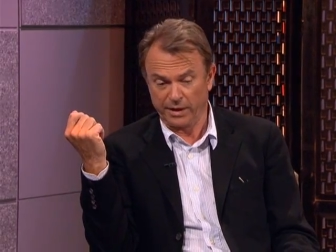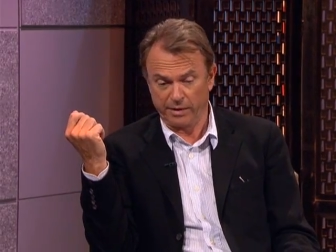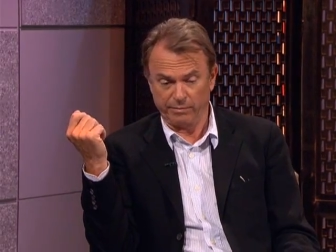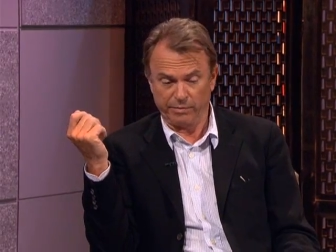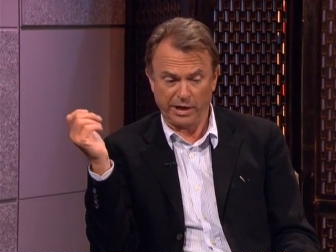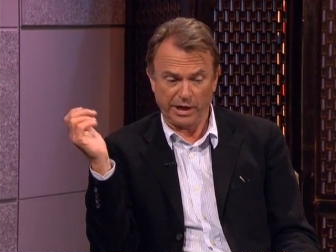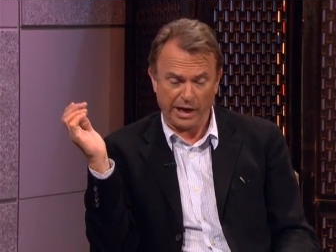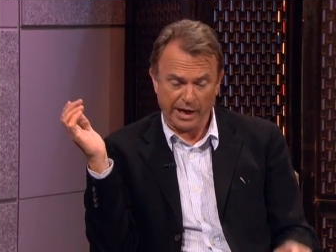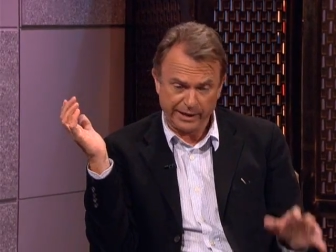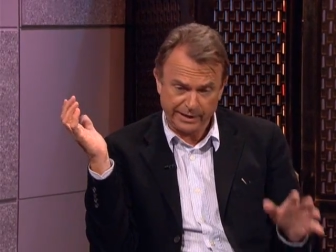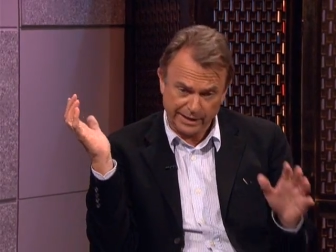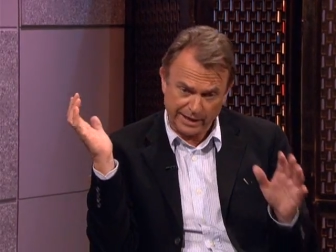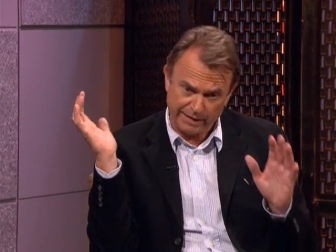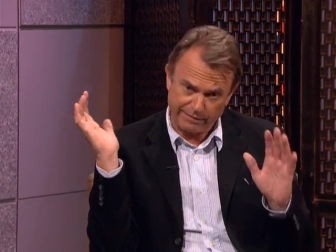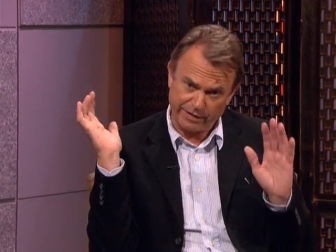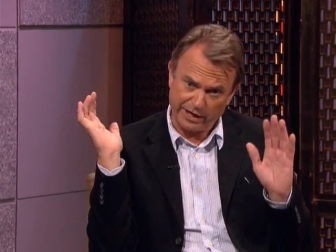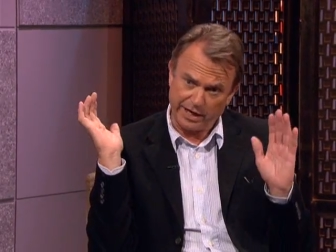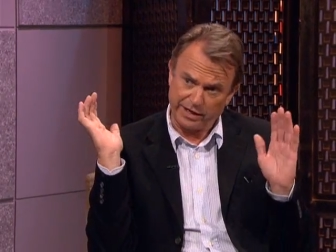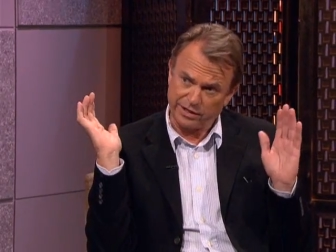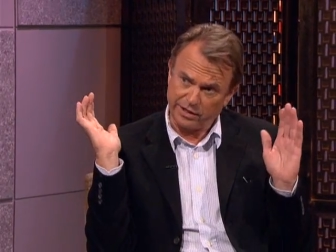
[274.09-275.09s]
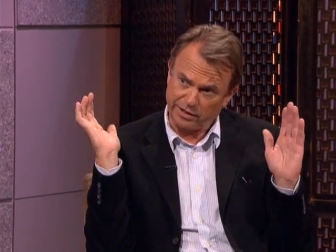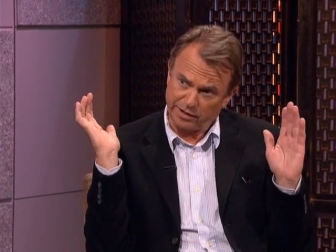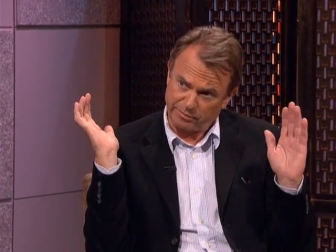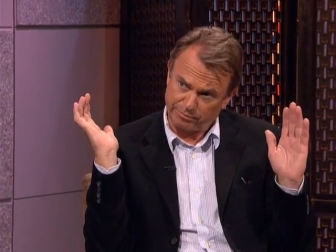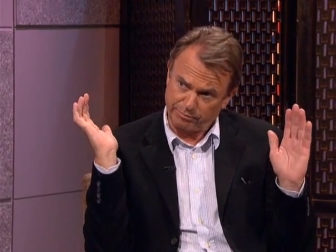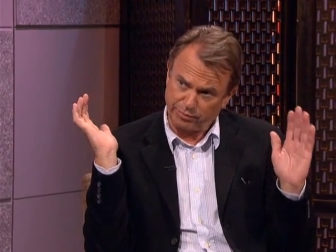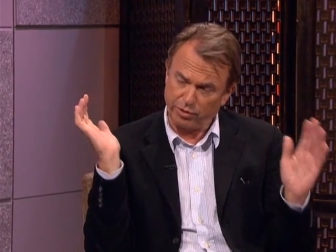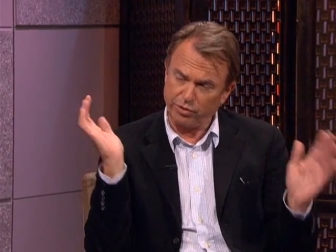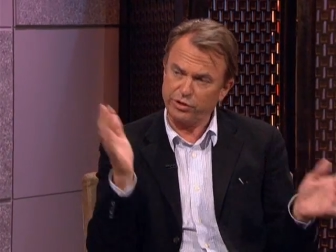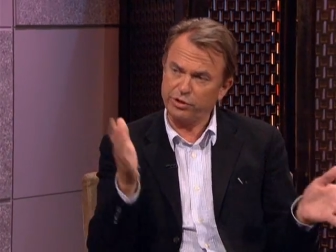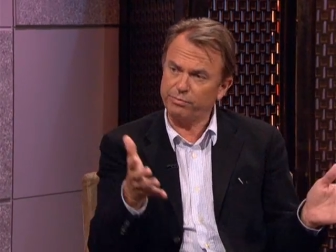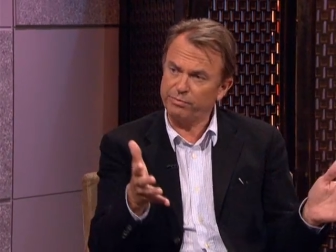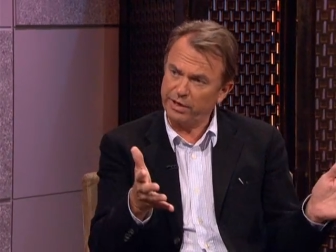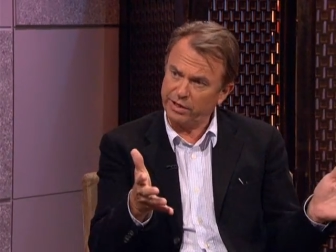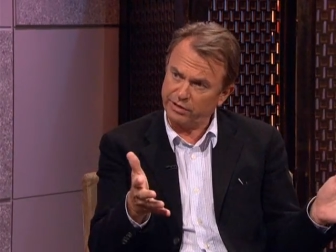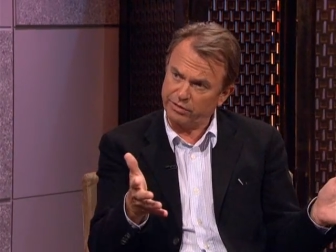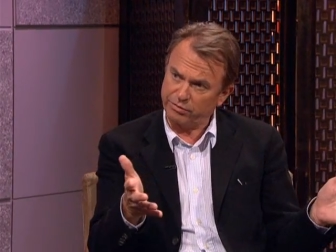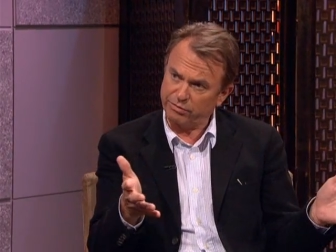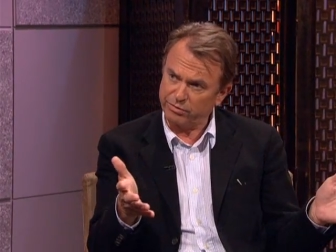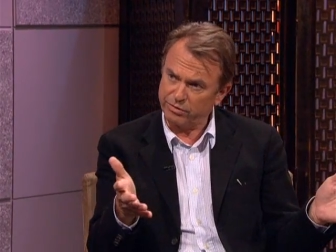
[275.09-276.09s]
But I did have an agent that pushed me
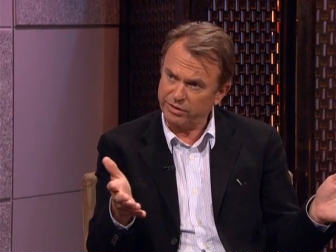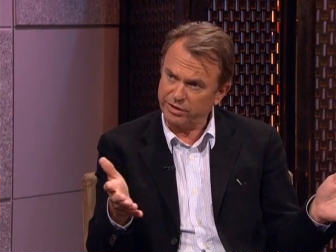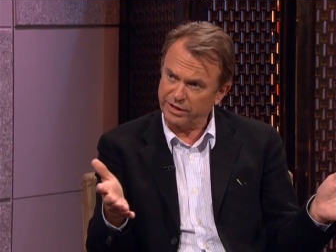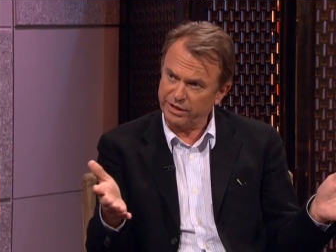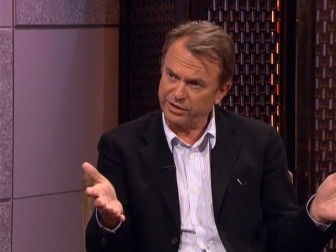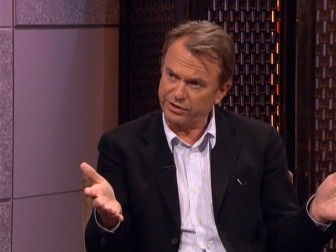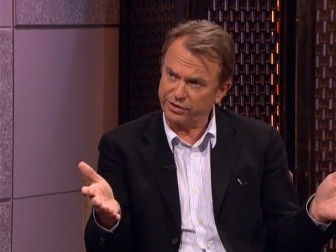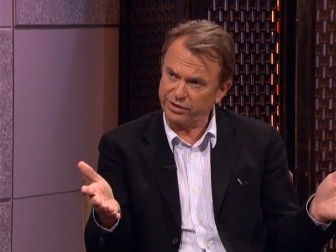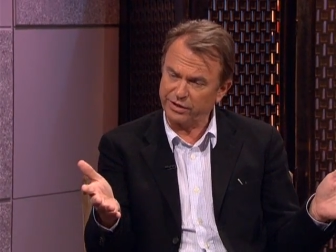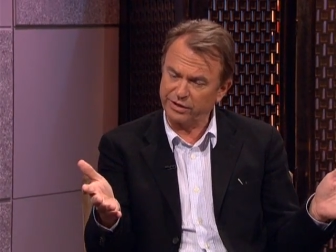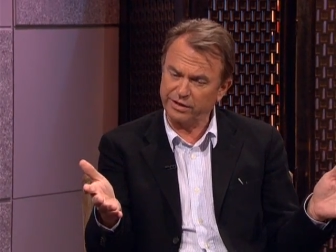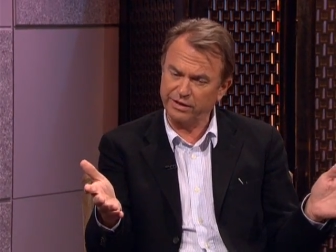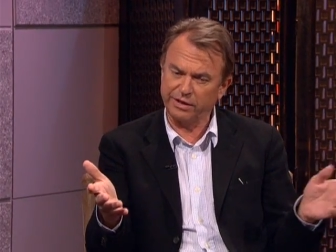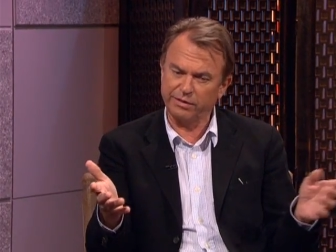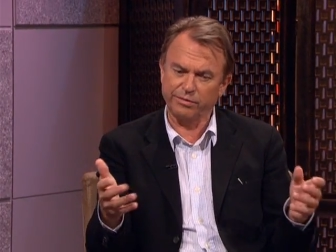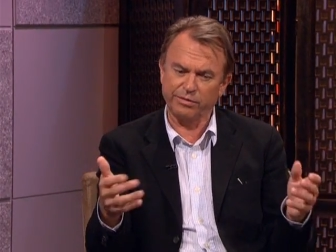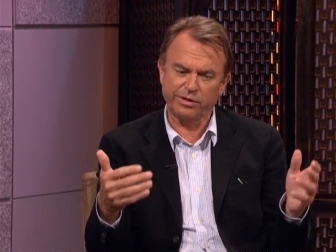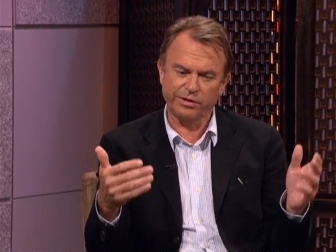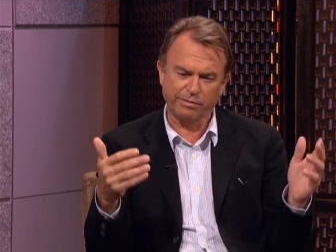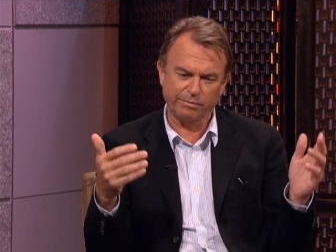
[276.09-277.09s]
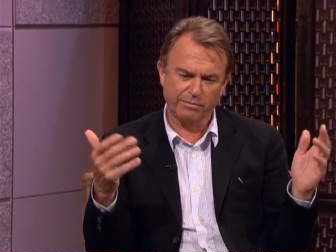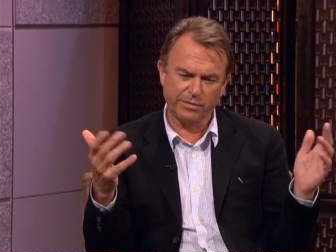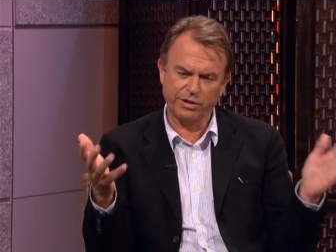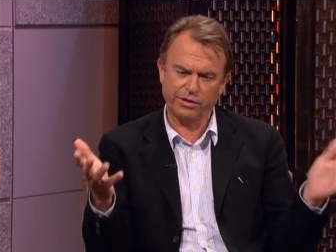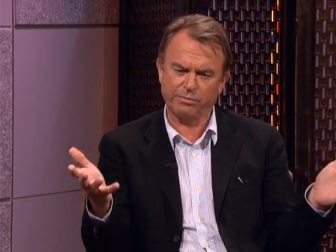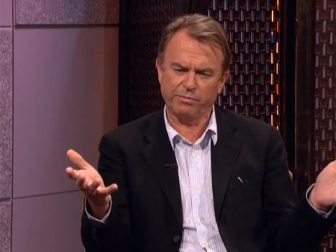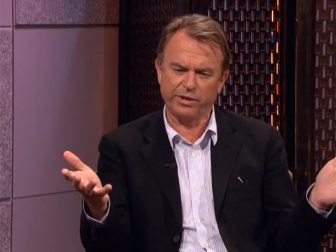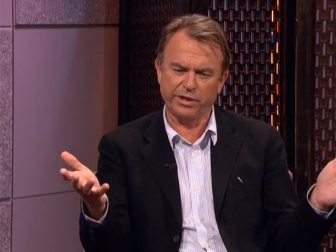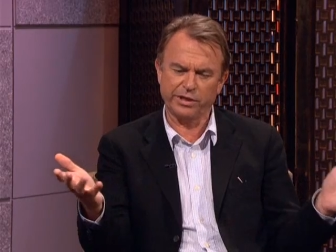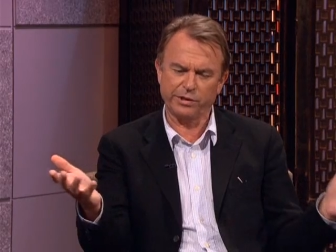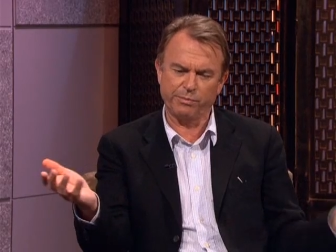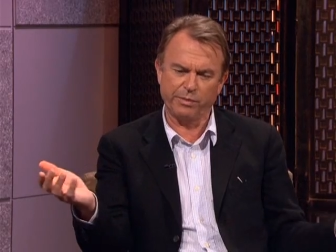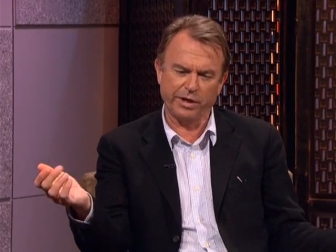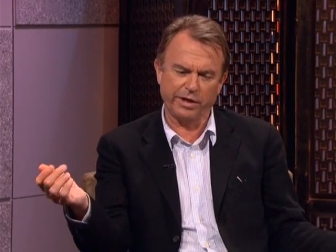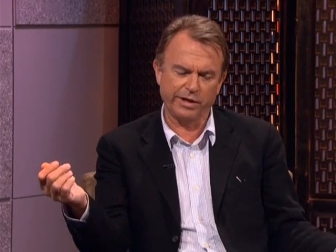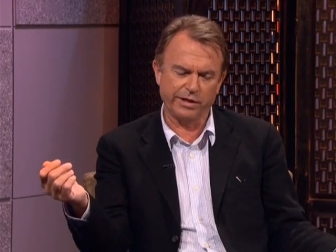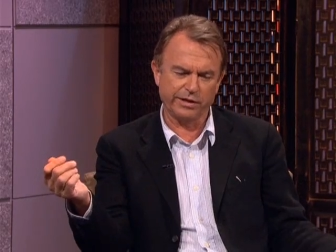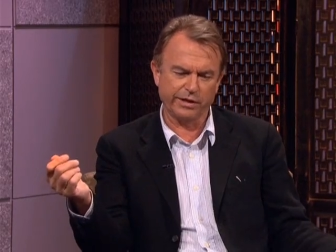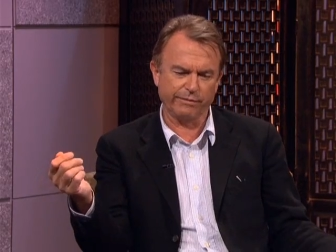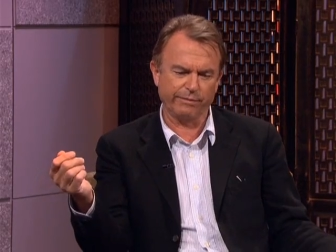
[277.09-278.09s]
into an audition, and it was a miserable
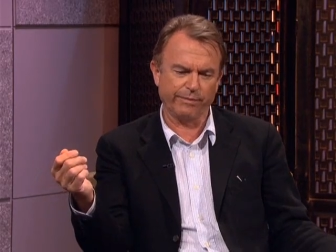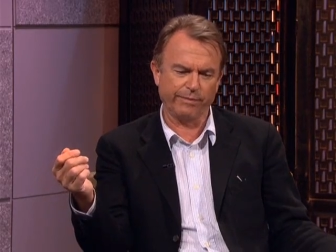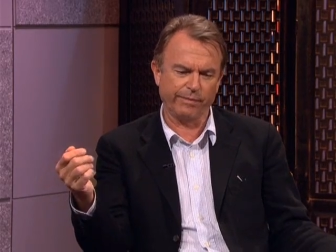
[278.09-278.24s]
experience,